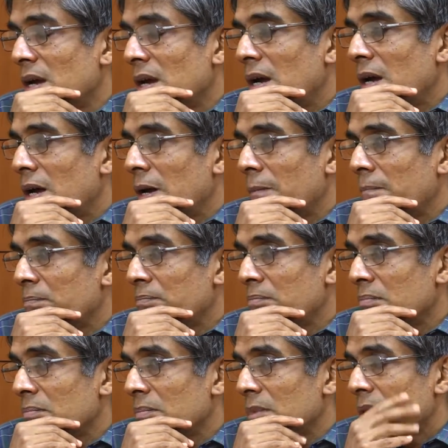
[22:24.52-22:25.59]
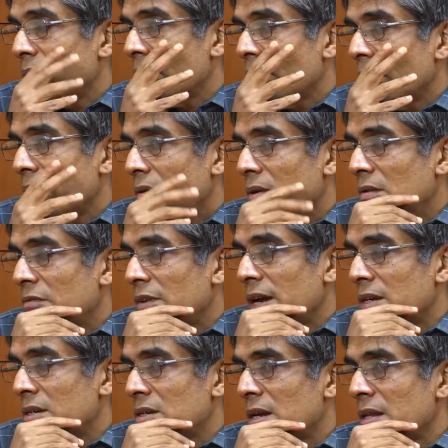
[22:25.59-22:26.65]
In
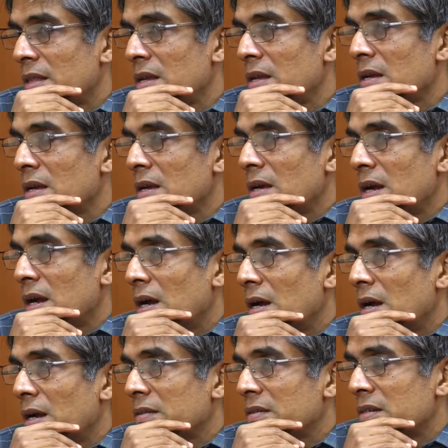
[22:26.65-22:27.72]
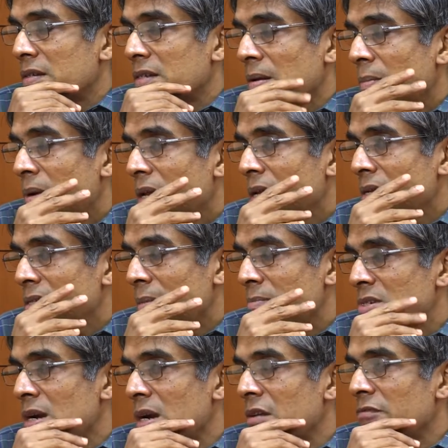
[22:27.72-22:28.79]
fact, I think some
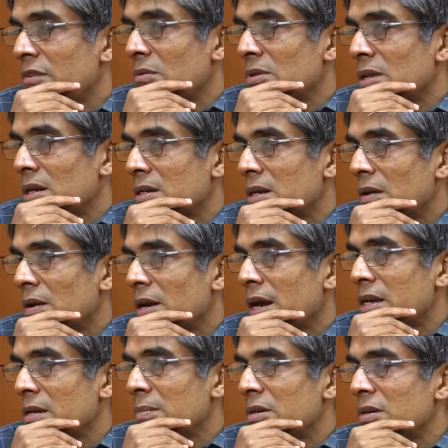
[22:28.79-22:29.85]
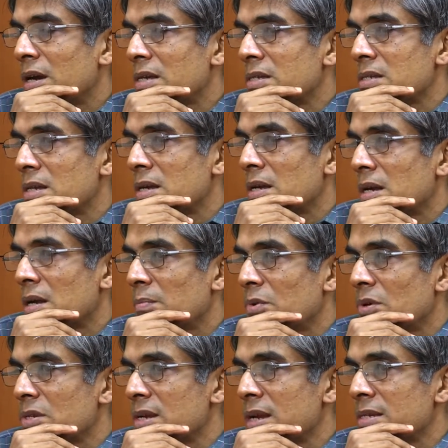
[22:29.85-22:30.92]
study found that our IIT Madras
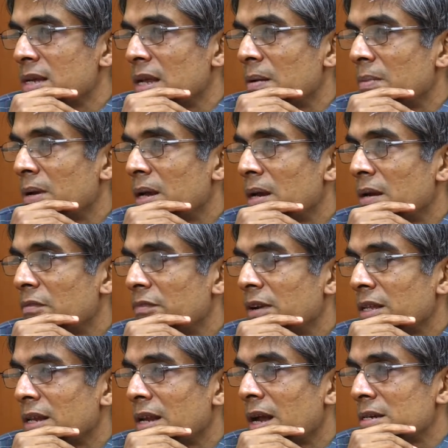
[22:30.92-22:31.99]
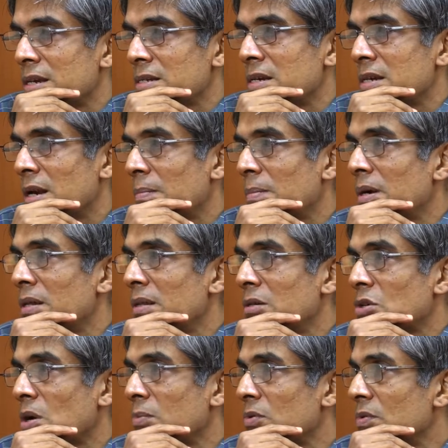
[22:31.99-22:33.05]
computer science alumni are in fact the largest in number in the
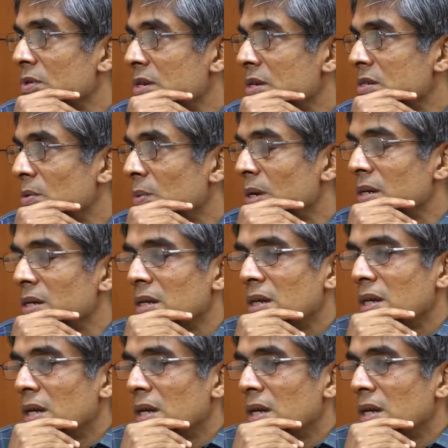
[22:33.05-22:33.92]
top universities in the world.